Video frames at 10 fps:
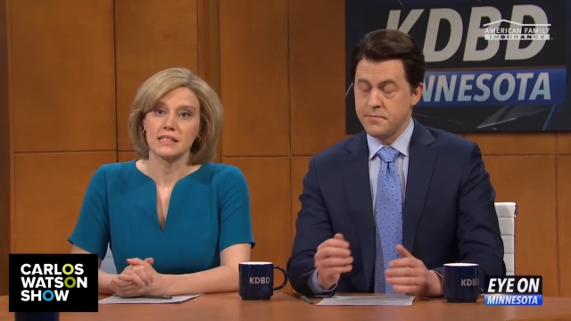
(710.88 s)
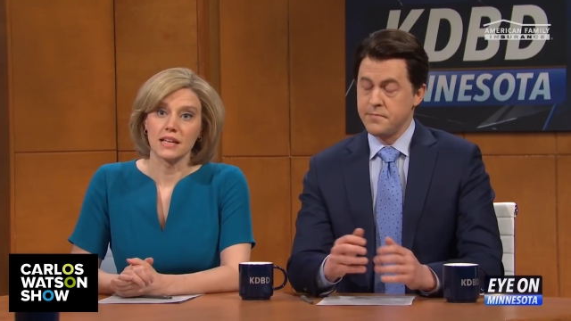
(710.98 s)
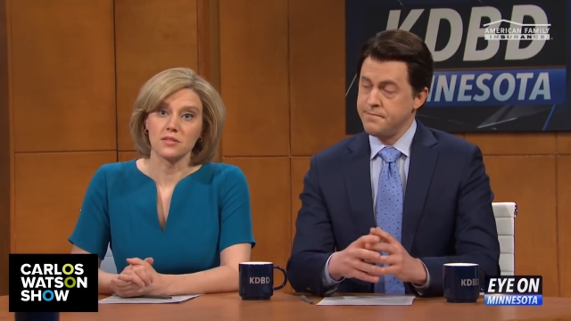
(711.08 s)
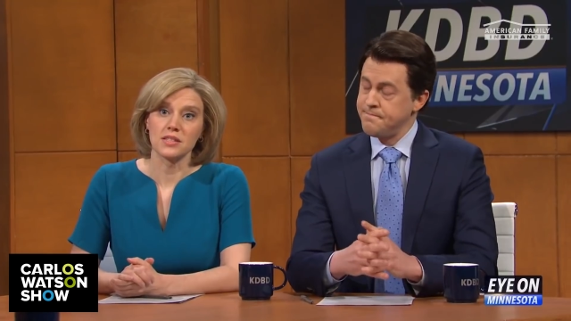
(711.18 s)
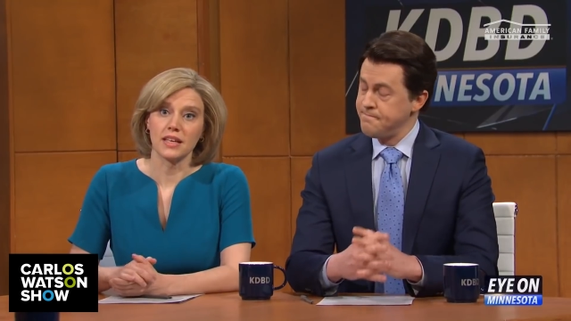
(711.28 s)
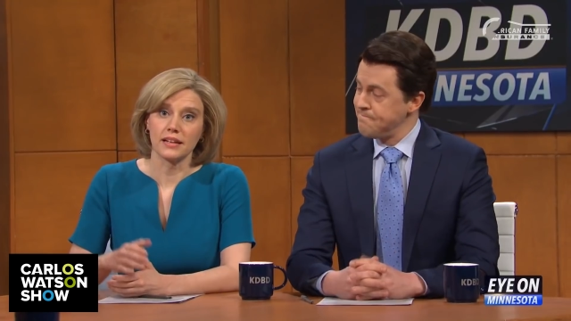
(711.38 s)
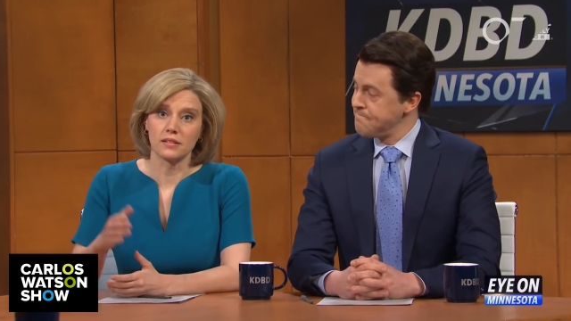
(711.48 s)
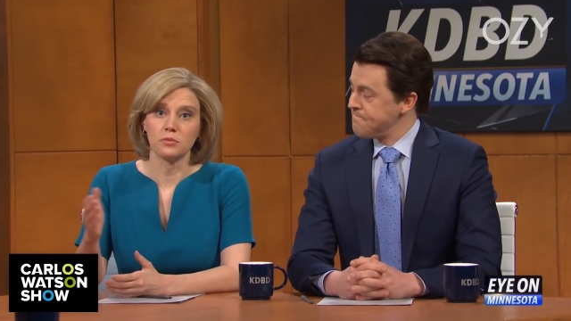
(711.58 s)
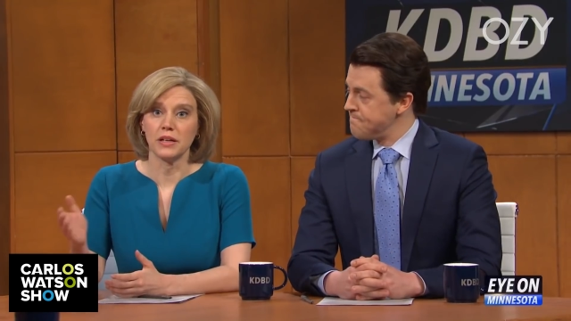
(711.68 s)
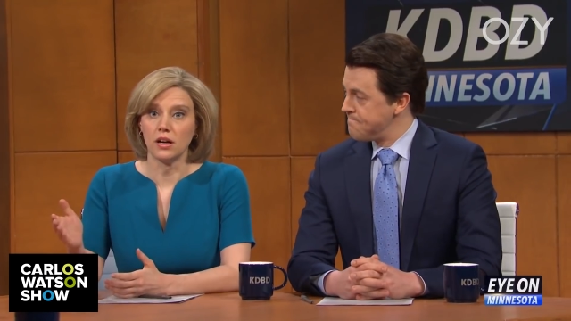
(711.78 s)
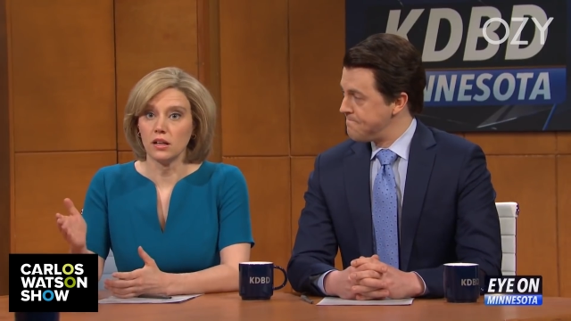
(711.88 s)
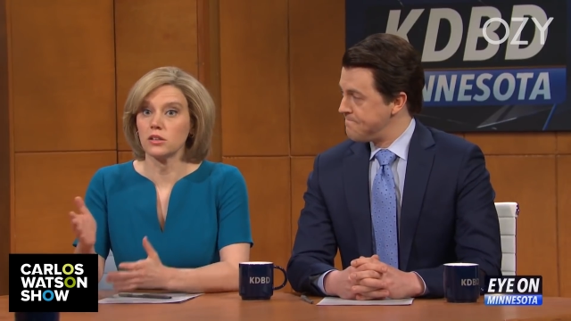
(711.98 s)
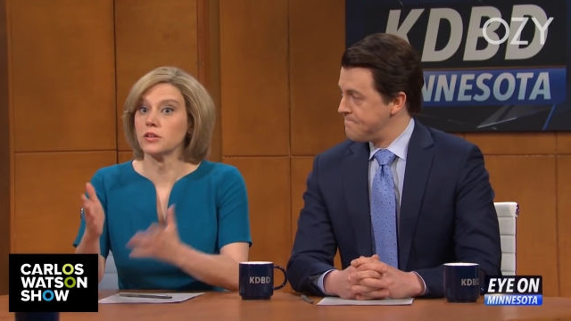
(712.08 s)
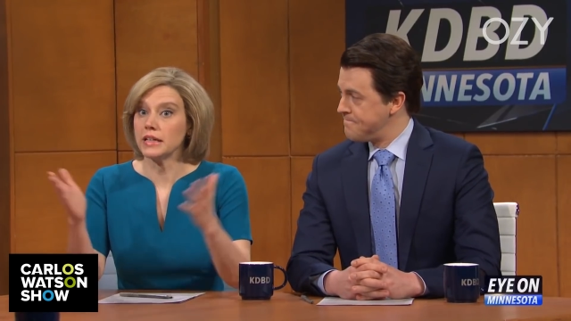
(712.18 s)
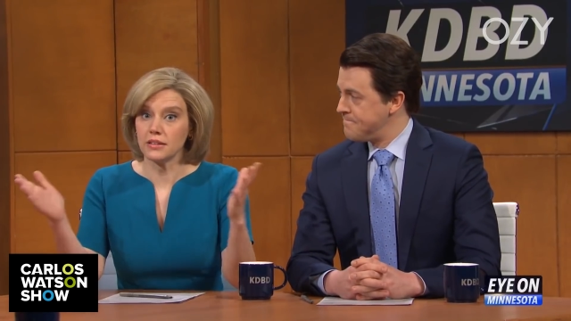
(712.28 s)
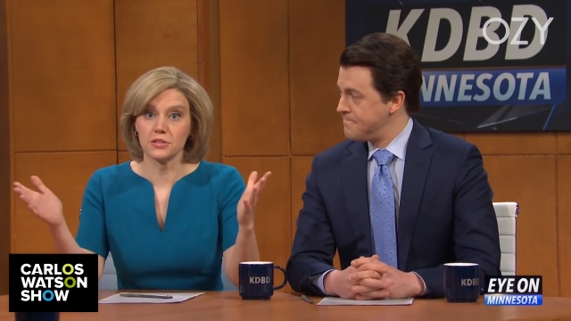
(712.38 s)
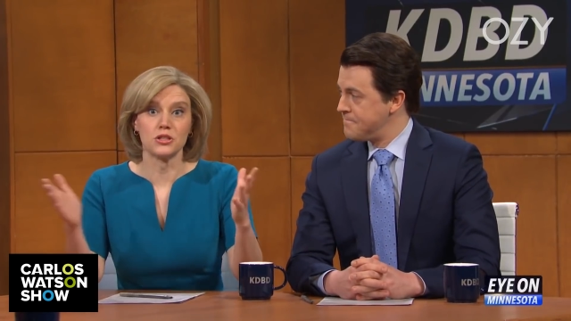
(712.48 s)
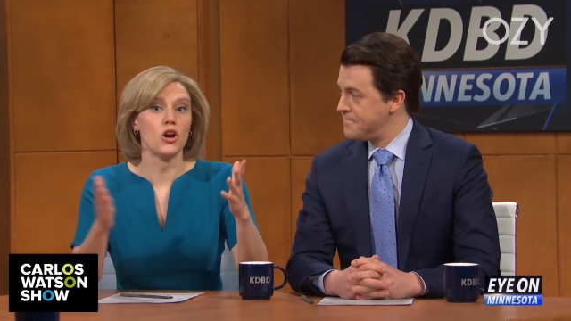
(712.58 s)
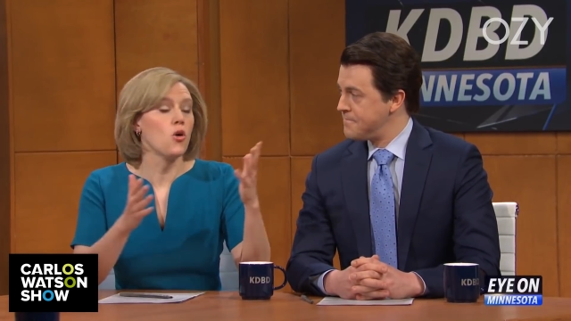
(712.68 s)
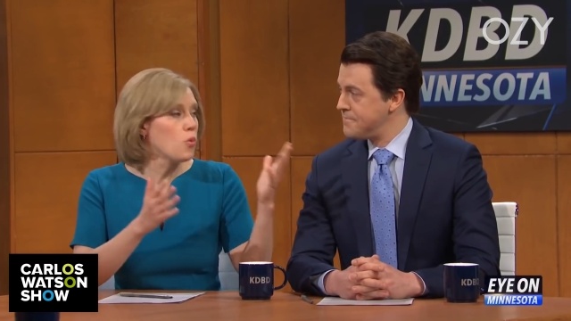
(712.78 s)
Speaker 1: Sounds like we all agree
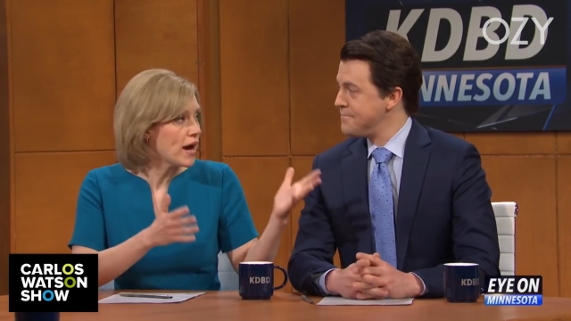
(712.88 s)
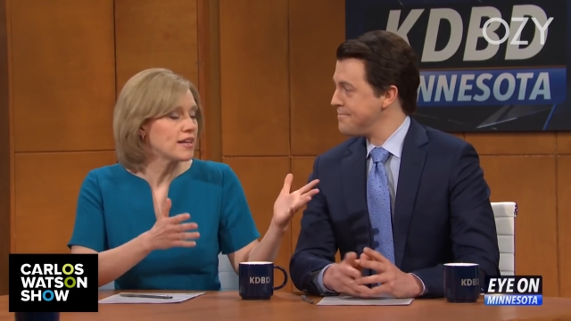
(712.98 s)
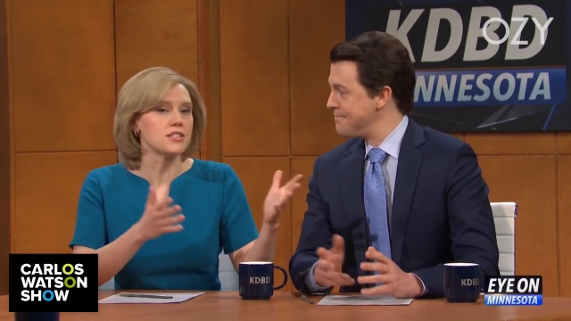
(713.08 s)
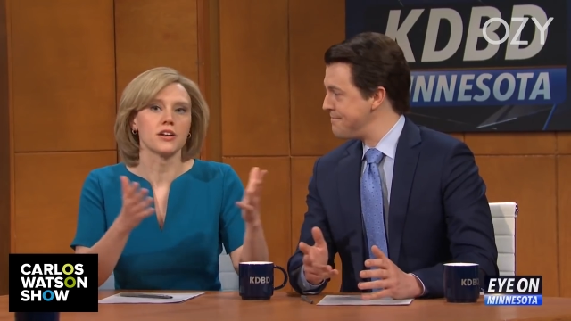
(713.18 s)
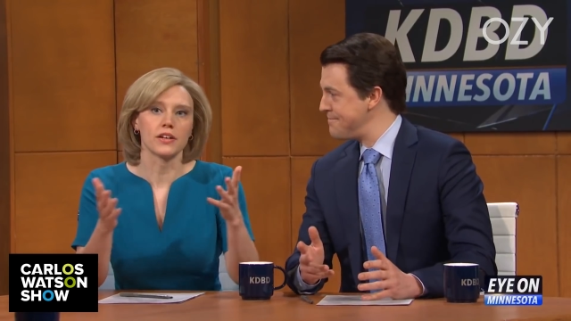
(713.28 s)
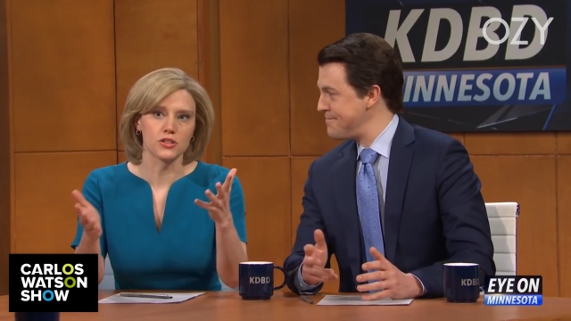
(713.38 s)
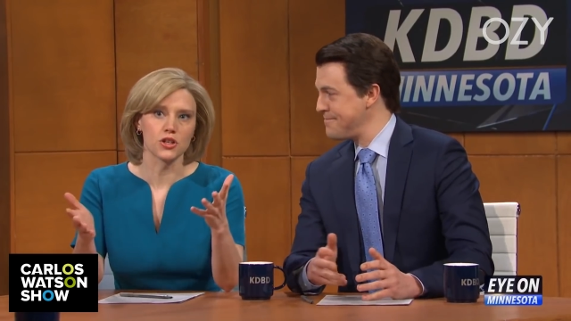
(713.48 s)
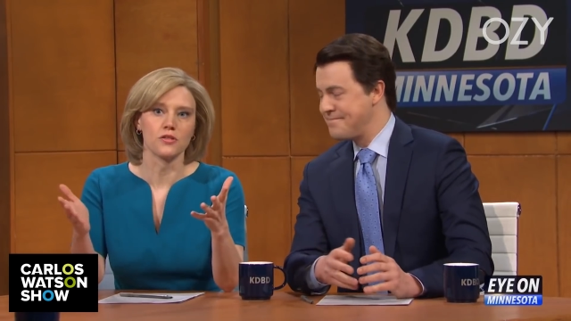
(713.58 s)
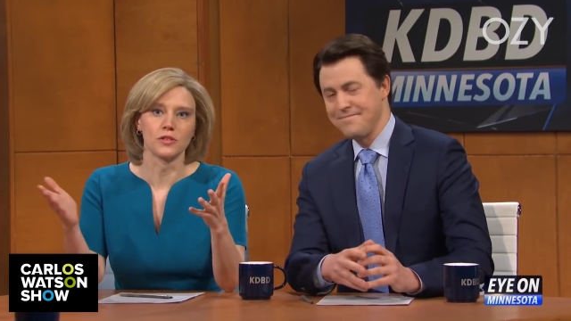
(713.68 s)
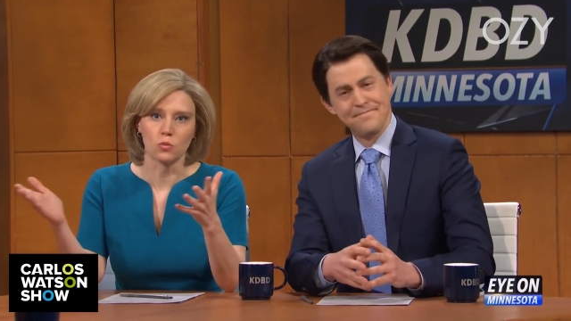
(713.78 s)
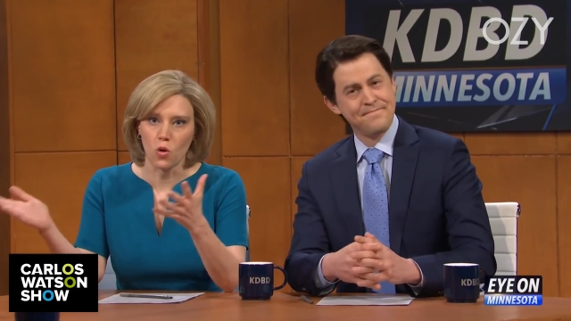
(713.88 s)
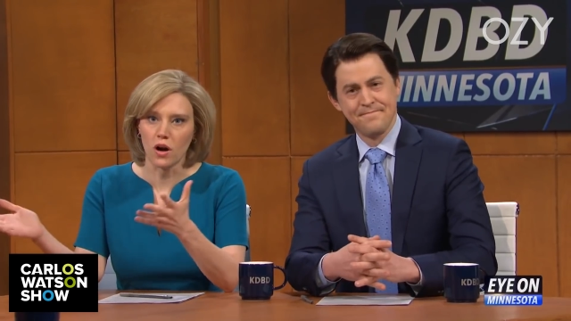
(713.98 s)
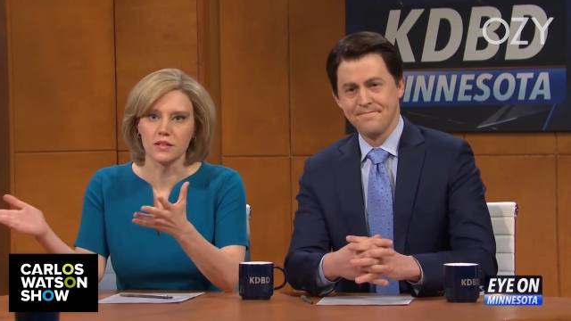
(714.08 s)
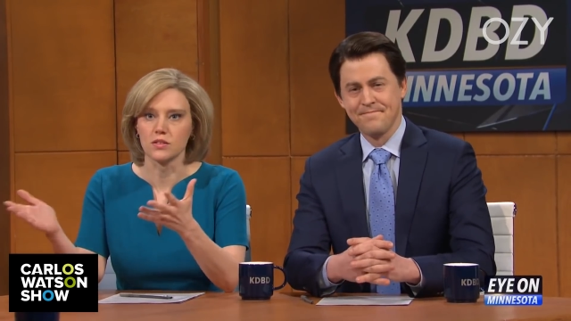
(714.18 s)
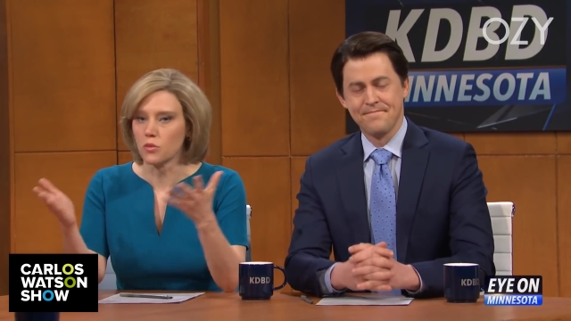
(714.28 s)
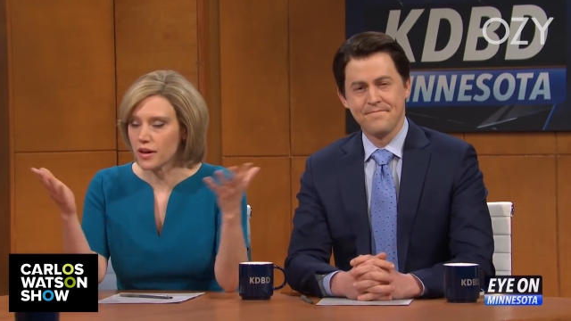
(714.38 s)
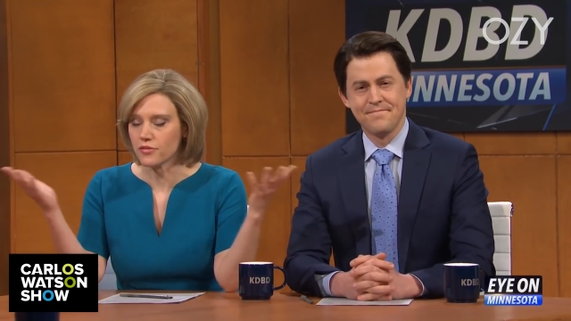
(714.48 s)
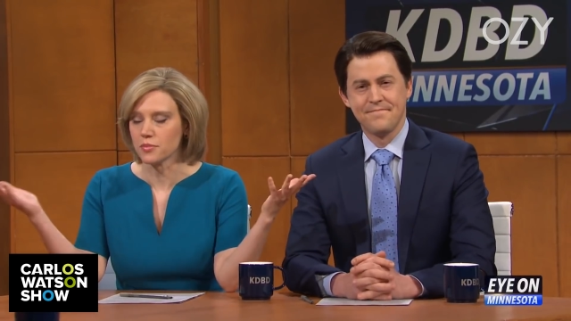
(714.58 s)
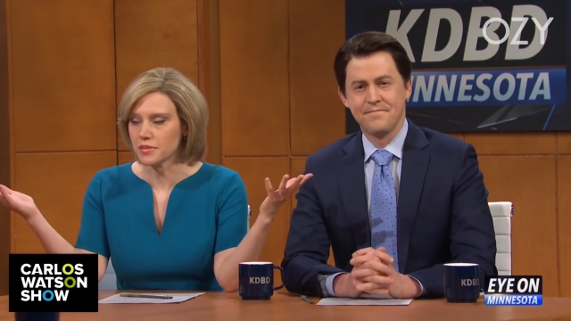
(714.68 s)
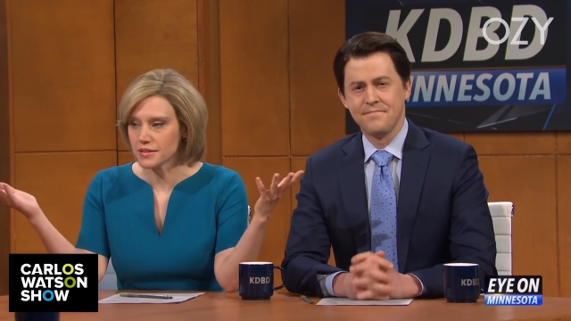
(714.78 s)
there's no way Derek Chauvin walks away from